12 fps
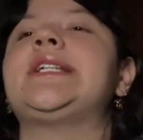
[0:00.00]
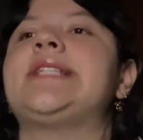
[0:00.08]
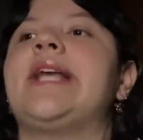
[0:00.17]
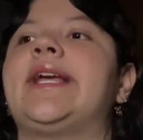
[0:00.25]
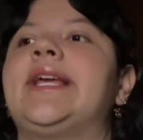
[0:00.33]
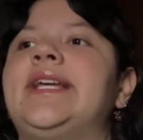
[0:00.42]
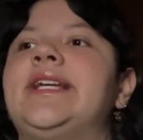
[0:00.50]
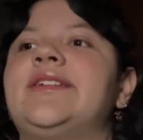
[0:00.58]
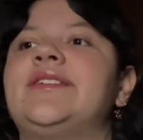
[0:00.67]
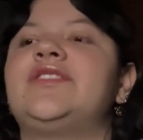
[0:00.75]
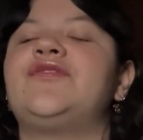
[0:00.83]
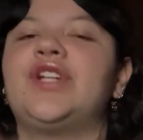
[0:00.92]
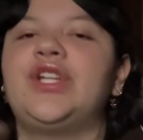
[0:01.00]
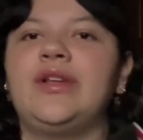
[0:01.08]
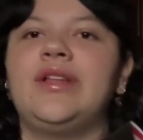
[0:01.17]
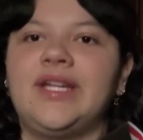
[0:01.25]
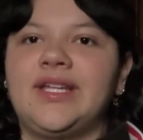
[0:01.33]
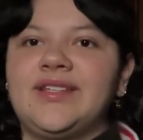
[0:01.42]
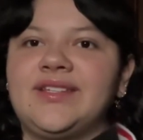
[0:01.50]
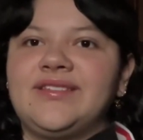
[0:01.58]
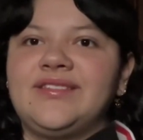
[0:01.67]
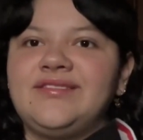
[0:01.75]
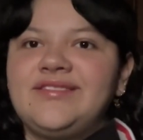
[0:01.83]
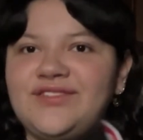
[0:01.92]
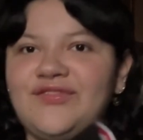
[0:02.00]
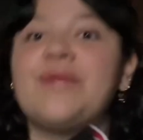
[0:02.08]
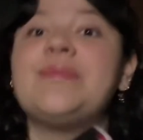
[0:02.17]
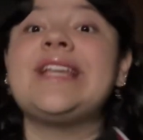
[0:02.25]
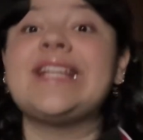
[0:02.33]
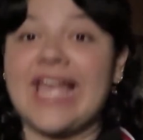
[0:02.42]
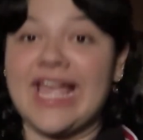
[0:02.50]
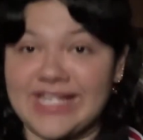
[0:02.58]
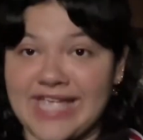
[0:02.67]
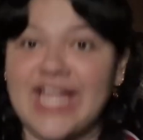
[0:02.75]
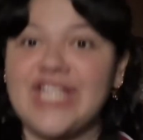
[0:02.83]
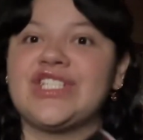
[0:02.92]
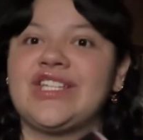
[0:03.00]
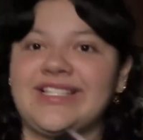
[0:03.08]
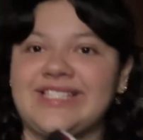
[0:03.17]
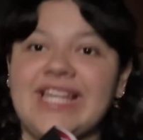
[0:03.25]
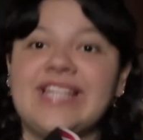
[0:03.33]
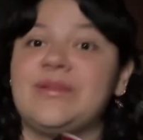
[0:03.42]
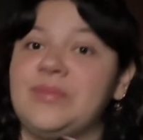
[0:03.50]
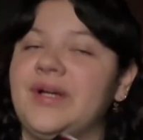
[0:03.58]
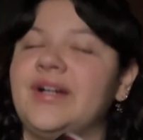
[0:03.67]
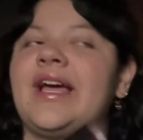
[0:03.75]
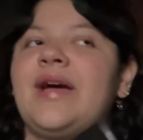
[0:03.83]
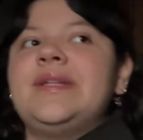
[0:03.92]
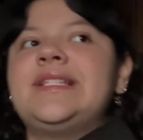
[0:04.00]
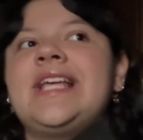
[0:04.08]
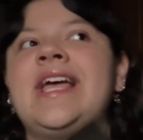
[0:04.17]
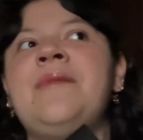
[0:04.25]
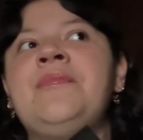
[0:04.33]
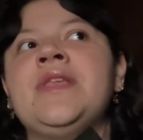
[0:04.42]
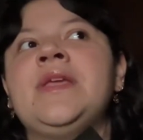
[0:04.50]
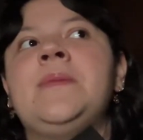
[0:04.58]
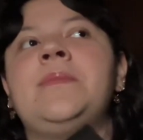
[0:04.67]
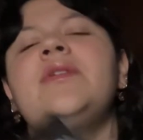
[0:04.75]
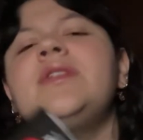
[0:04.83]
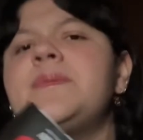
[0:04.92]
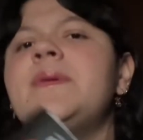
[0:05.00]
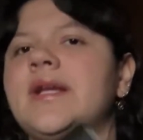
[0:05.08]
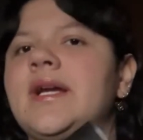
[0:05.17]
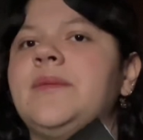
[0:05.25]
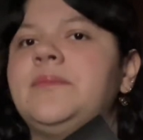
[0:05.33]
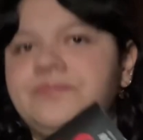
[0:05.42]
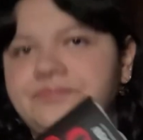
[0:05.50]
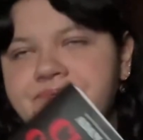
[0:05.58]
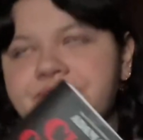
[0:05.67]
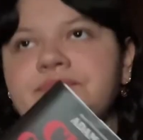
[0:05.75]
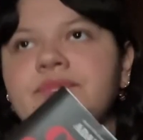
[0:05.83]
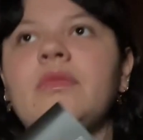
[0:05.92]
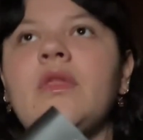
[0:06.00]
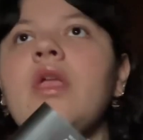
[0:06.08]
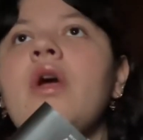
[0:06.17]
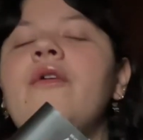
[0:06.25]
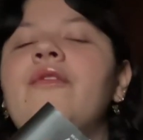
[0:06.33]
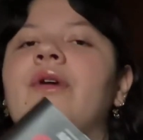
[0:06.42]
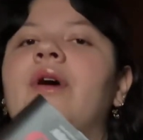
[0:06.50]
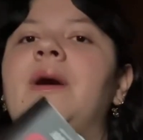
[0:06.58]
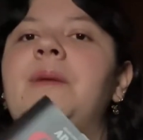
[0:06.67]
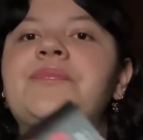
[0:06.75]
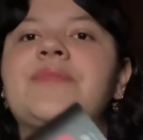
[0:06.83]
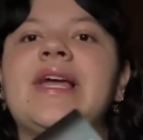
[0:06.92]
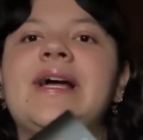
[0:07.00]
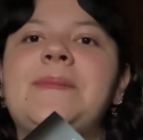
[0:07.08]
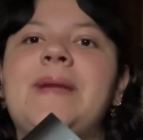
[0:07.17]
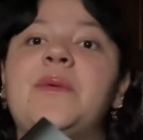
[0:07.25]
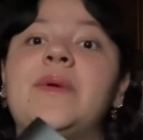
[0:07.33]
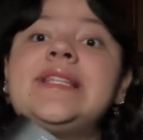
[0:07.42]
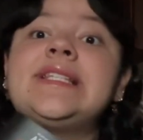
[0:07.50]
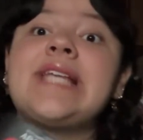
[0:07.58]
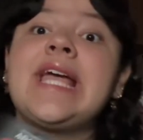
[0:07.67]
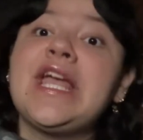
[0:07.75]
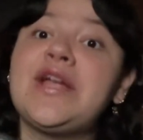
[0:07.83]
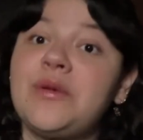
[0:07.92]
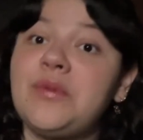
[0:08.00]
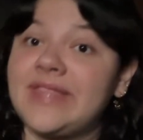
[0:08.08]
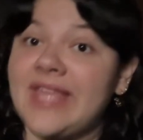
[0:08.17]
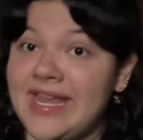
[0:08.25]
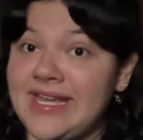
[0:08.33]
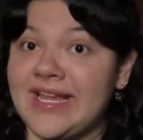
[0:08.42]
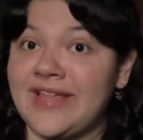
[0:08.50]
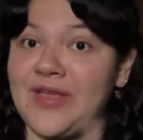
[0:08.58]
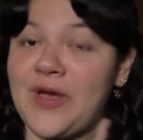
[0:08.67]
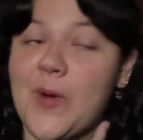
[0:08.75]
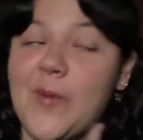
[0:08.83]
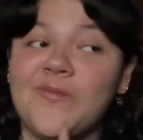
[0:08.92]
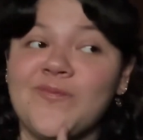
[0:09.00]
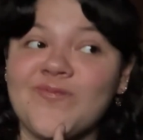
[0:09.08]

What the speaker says: second for you to for me to get engaged in the book, I would say, but it was pretty good overall. I wouldn't say I agree with the ending though.